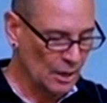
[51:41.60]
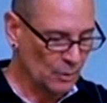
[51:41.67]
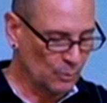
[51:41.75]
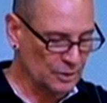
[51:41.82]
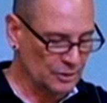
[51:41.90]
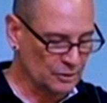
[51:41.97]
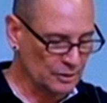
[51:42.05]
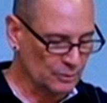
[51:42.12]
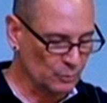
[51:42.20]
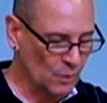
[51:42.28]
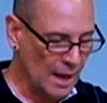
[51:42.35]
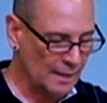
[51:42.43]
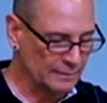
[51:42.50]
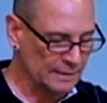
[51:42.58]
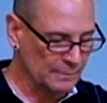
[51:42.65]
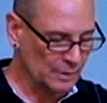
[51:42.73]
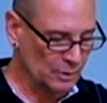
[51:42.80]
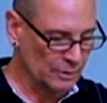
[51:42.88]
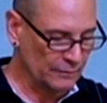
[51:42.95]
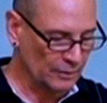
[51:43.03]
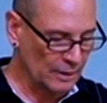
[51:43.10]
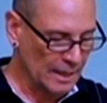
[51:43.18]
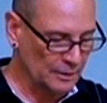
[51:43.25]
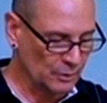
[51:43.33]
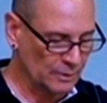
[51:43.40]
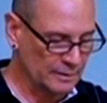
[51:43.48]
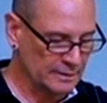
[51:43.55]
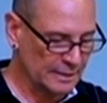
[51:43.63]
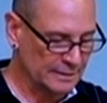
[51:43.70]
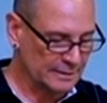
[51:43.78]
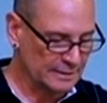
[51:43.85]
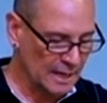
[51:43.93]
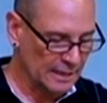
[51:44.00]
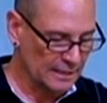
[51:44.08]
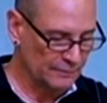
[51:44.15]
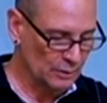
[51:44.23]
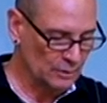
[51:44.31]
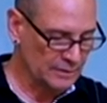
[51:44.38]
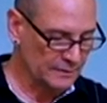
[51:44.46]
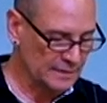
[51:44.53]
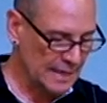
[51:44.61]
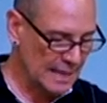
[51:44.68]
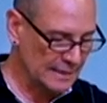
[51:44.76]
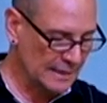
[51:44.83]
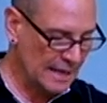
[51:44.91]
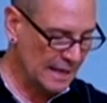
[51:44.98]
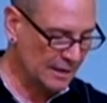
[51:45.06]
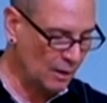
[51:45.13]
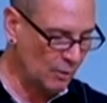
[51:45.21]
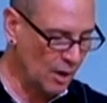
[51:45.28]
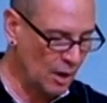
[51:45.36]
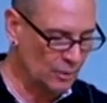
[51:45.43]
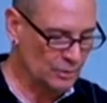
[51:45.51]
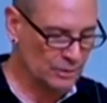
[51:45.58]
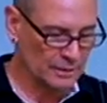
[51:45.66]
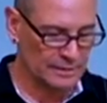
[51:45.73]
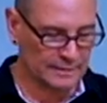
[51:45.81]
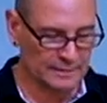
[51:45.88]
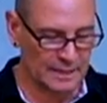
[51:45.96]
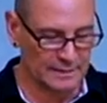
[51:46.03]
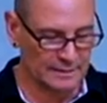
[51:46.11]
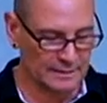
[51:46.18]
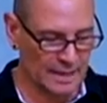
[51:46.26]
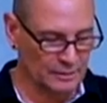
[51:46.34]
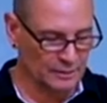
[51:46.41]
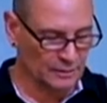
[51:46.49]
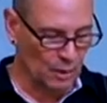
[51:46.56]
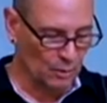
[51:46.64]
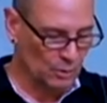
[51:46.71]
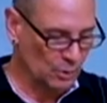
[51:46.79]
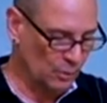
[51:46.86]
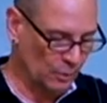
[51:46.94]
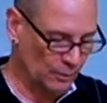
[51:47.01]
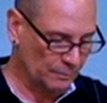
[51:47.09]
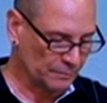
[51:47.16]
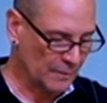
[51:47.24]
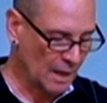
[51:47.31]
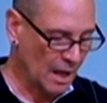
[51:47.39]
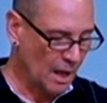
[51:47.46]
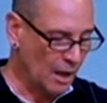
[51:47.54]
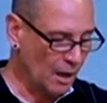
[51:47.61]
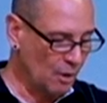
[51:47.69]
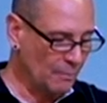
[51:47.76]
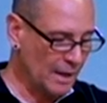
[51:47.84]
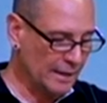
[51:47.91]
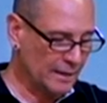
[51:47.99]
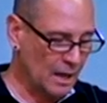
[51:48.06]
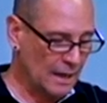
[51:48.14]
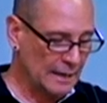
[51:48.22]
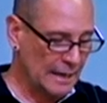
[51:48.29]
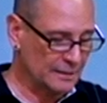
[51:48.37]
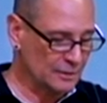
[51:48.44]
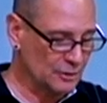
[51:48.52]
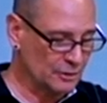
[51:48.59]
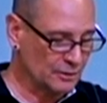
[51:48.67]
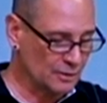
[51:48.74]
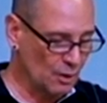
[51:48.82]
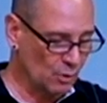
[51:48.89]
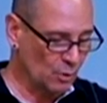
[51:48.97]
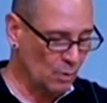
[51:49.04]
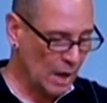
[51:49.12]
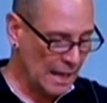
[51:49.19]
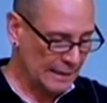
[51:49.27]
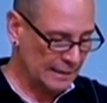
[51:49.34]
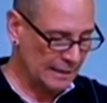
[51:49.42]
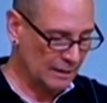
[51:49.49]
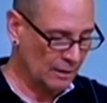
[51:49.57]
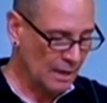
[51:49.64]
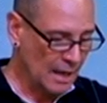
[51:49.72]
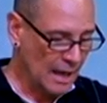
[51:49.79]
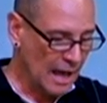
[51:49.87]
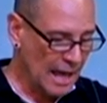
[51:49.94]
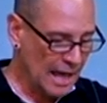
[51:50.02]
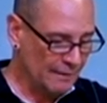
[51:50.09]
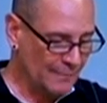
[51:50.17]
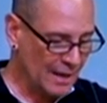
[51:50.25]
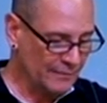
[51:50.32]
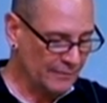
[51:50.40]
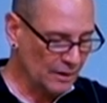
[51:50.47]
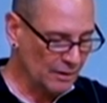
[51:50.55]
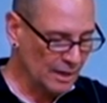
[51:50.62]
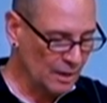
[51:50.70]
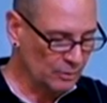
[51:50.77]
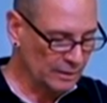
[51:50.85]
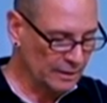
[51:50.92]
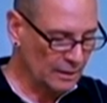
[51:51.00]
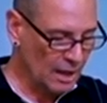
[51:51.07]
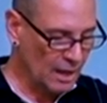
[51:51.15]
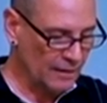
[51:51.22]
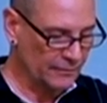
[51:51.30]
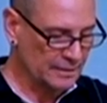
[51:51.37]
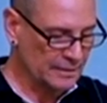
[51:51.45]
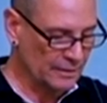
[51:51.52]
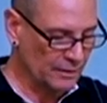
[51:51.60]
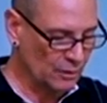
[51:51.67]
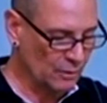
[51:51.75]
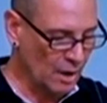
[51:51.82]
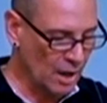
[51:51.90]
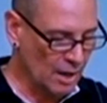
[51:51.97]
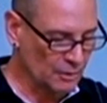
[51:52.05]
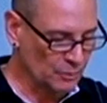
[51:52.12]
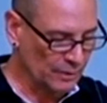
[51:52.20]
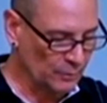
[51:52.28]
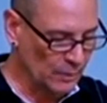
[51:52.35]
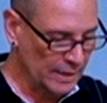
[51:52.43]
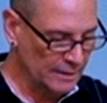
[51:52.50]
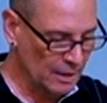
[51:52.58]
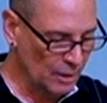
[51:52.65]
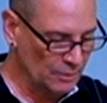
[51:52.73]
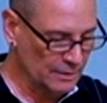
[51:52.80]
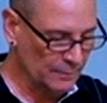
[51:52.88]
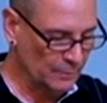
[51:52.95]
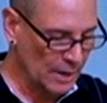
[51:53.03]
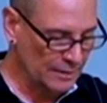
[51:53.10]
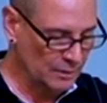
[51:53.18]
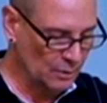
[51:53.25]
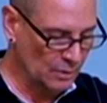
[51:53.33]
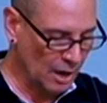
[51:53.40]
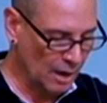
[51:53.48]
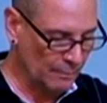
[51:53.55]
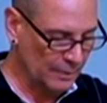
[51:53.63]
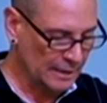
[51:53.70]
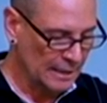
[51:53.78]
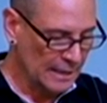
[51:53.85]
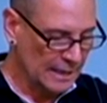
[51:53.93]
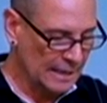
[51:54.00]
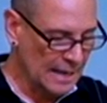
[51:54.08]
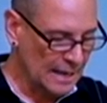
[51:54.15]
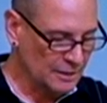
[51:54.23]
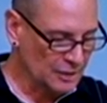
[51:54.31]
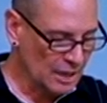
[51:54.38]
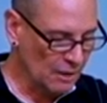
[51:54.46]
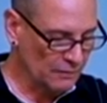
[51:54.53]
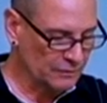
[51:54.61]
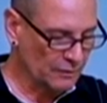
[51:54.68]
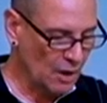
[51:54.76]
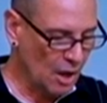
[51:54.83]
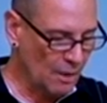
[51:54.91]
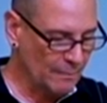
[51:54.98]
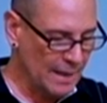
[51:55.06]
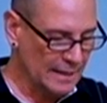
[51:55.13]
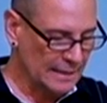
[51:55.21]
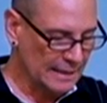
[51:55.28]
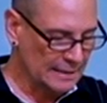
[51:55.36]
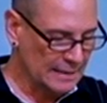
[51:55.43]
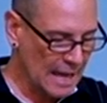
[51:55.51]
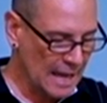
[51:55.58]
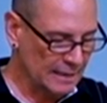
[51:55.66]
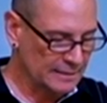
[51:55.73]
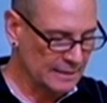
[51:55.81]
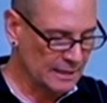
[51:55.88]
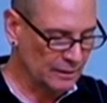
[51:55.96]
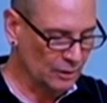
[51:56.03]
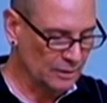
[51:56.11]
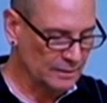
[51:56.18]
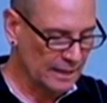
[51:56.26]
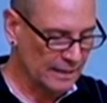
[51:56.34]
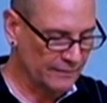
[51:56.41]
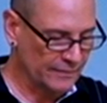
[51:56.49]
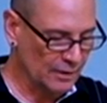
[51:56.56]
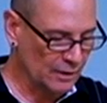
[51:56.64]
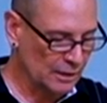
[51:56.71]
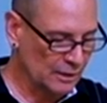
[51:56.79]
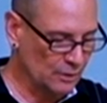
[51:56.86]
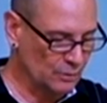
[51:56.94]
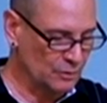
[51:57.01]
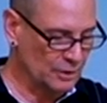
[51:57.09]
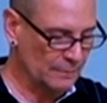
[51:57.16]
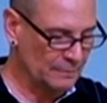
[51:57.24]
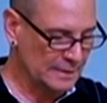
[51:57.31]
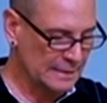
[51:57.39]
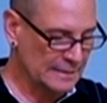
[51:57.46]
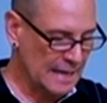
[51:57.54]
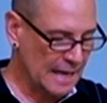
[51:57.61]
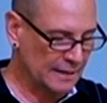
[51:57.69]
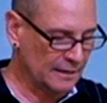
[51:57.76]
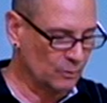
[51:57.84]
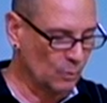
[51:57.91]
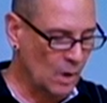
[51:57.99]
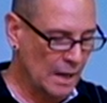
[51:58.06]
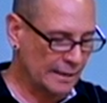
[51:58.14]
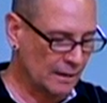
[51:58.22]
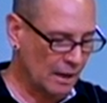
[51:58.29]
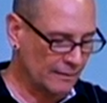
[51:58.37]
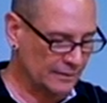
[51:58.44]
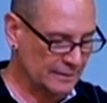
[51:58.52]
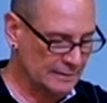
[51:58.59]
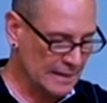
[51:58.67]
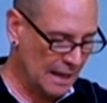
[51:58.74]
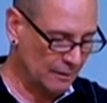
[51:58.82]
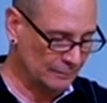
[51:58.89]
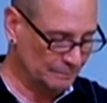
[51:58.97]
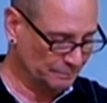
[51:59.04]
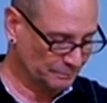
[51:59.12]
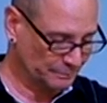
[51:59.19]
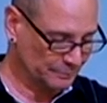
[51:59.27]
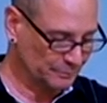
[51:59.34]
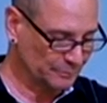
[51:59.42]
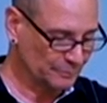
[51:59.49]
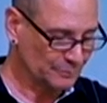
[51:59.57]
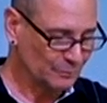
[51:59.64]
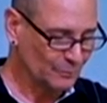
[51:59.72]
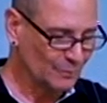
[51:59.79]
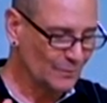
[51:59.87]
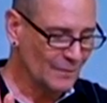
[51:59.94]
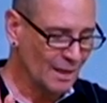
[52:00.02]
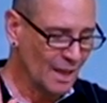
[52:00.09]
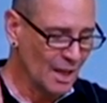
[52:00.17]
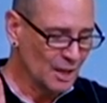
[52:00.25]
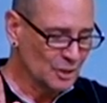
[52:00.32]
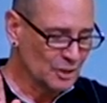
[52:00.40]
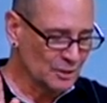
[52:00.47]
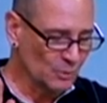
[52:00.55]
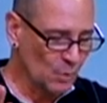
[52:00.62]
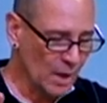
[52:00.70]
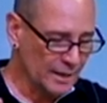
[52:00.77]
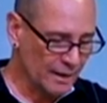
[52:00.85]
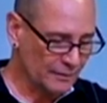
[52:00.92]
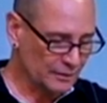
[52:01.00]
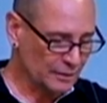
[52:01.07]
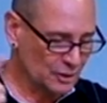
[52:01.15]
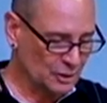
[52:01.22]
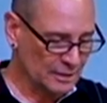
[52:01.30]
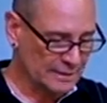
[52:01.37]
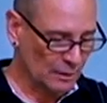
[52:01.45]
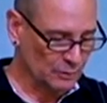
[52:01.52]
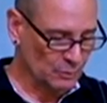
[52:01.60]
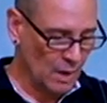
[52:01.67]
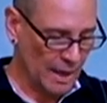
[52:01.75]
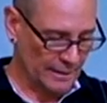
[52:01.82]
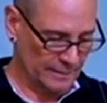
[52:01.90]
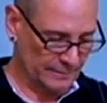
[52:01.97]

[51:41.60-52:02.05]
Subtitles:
which is just wildly beautiful, and you can see stunning views of San Diego, ocean, sunset, so cool. Oh my God, and it's just so quiet here. I have my very own little office in the garage with windows and brand new carpet. It has shelves for all my knickknacks and looks like a very cute gypsy den and wine office now. She has a wine office because she sells wine.